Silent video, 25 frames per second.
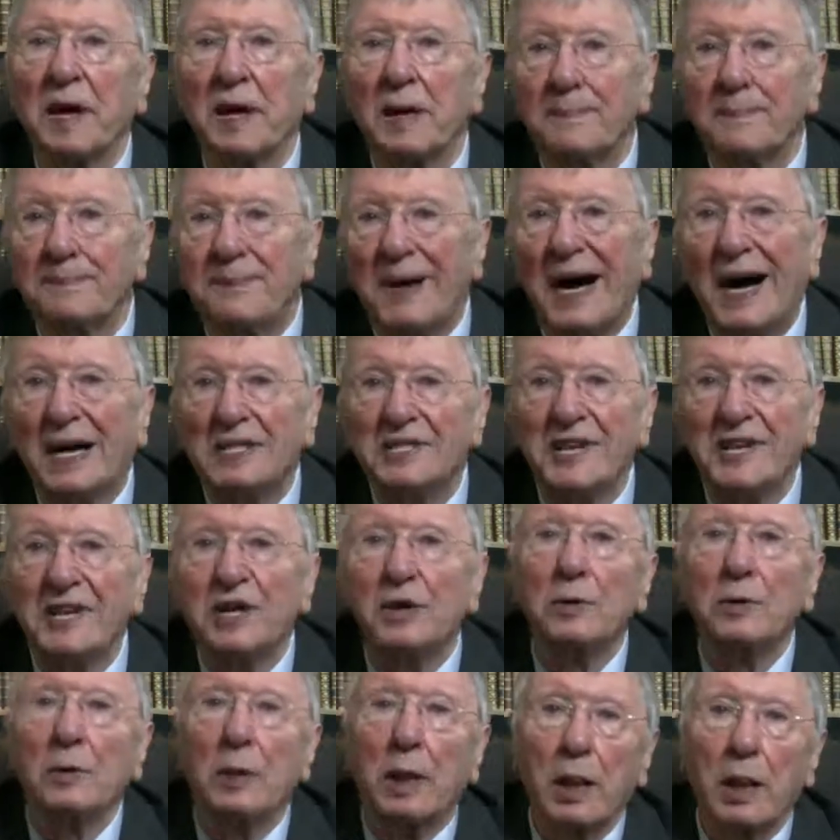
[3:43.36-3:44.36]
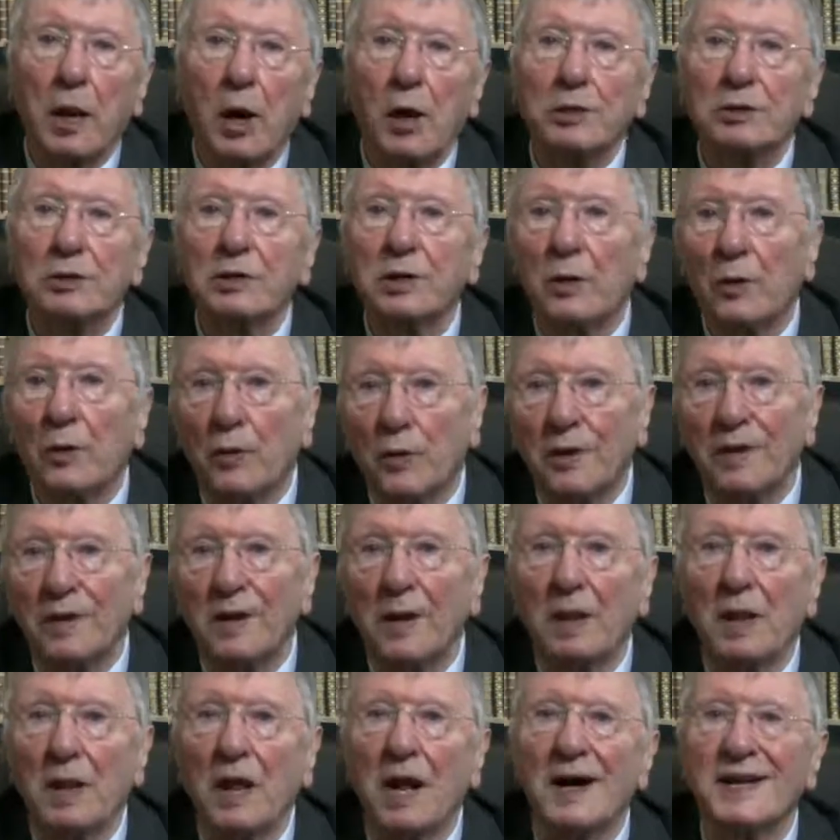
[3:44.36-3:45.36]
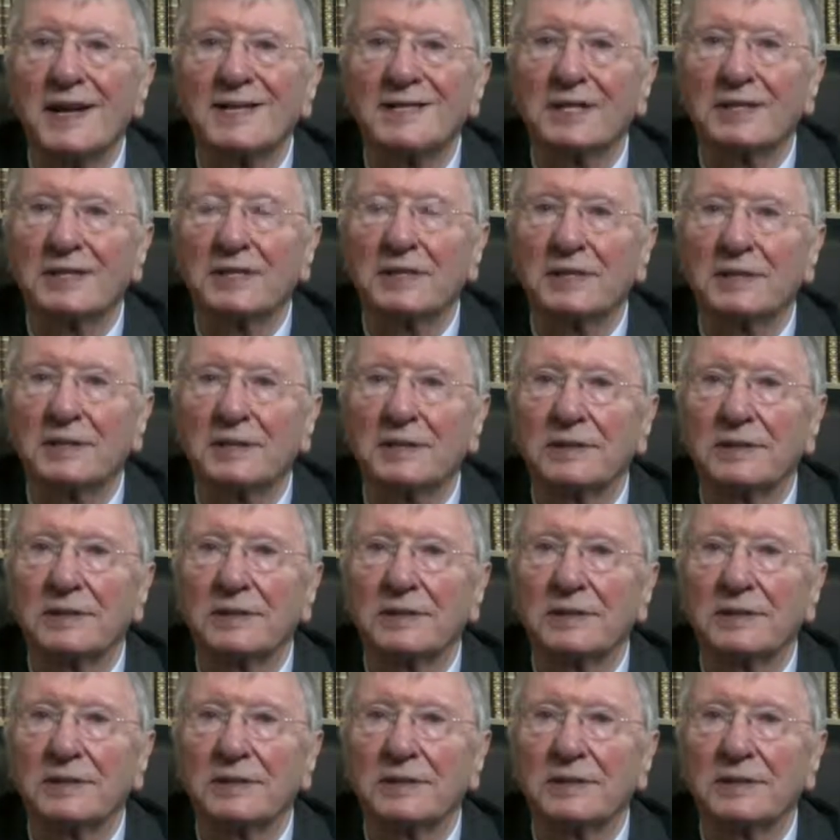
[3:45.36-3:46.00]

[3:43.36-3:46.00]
particle clogged oil lines,